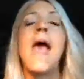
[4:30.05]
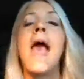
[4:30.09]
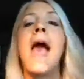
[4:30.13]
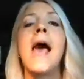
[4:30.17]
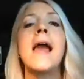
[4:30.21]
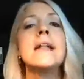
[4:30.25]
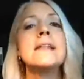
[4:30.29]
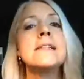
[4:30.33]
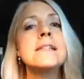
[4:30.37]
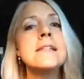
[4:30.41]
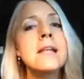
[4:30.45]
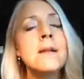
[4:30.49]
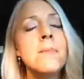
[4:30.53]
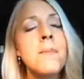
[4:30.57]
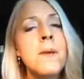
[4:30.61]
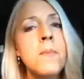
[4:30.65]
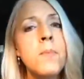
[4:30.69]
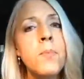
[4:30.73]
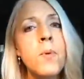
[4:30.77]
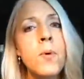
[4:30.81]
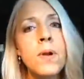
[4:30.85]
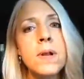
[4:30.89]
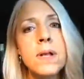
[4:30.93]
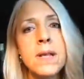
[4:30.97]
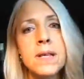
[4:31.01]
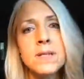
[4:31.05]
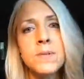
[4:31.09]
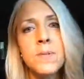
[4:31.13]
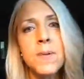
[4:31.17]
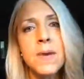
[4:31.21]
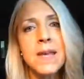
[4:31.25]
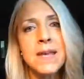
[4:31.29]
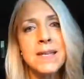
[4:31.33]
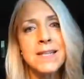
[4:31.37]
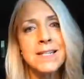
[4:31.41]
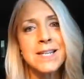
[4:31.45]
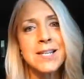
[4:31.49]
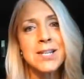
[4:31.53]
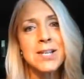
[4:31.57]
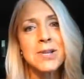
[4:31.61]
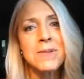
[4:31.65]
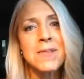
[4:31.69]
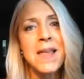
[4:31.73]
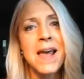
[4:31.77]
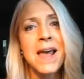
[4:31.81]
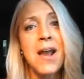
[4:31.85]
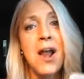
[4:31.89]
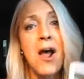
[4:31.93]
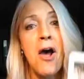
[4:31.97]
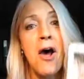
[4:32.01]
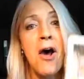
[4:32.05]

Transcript: And it's going to be important because we continue that